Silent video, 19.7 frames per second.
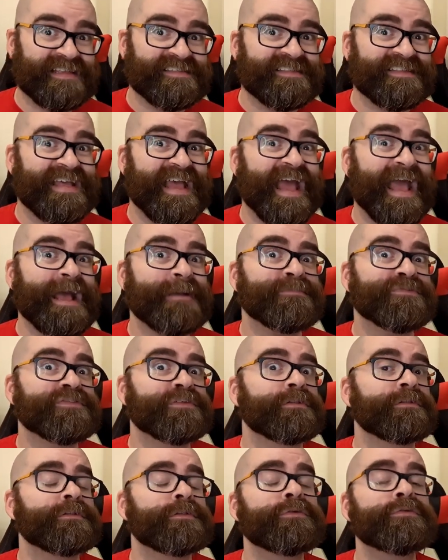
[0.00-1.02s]
as it
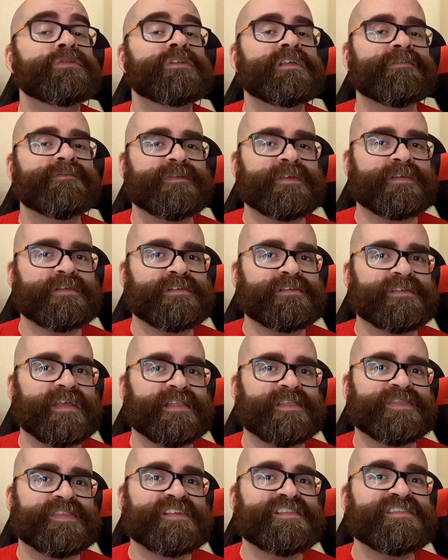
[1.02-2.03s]
absolutely feels
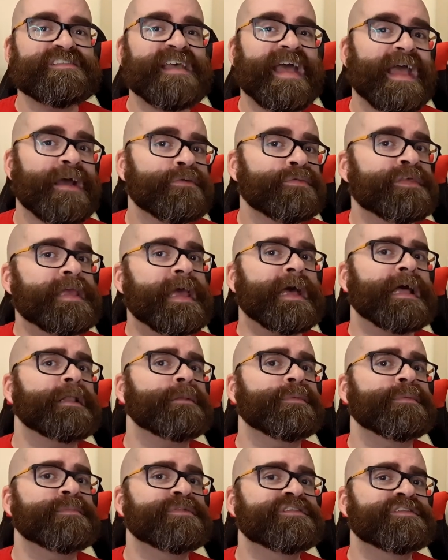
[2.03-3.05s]
like this is how the
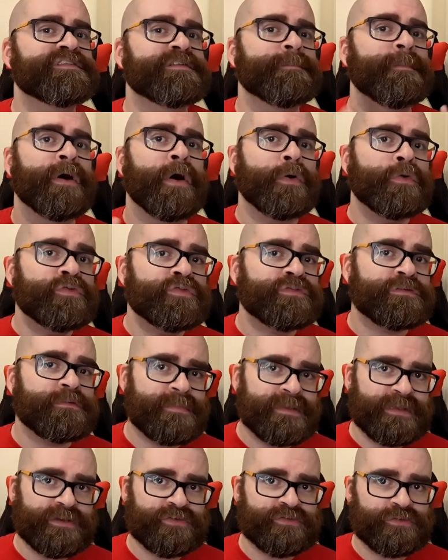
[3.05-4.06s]
album is supposed to
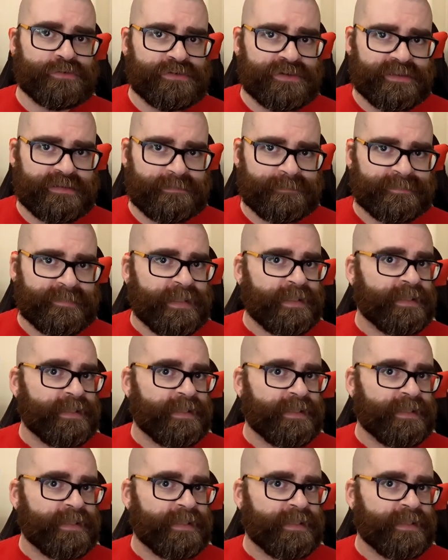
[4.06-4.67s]
be enjoyed.